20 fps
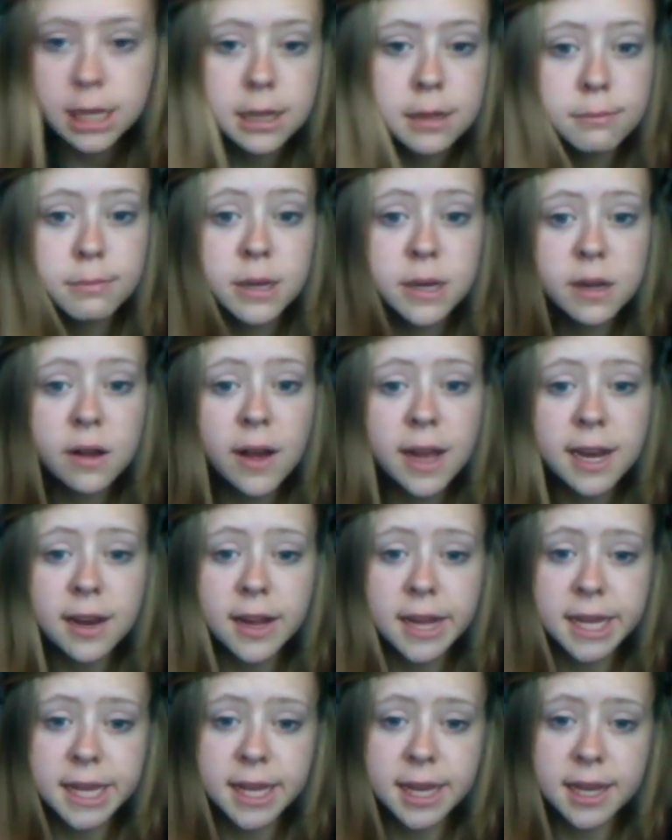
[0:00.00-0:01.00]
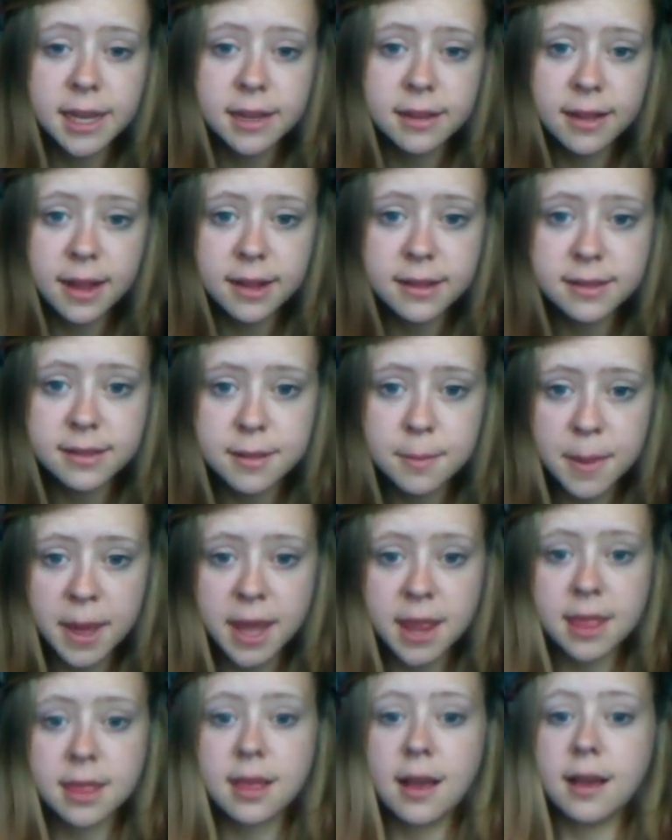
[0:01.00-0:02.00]
But I like it, that's the
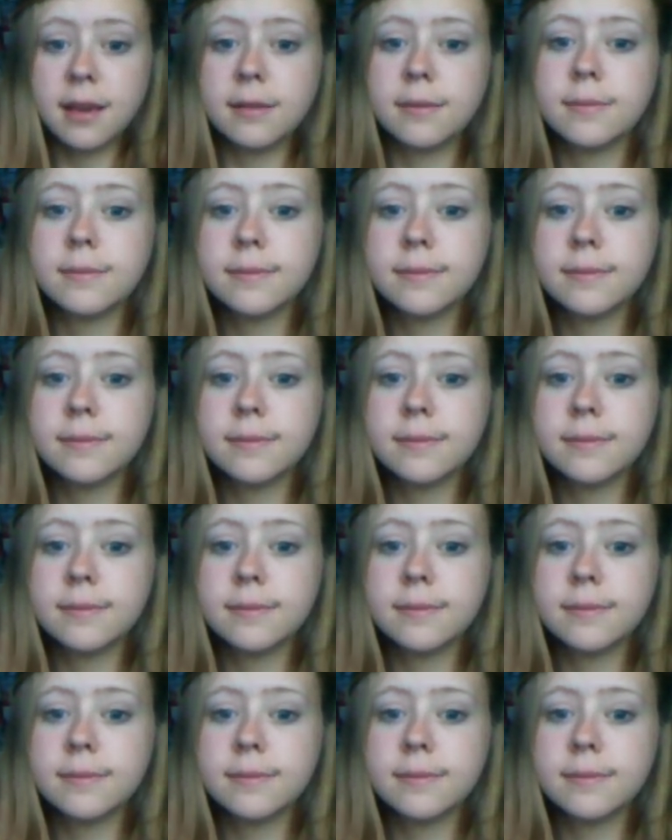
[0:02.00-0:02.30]
main thing.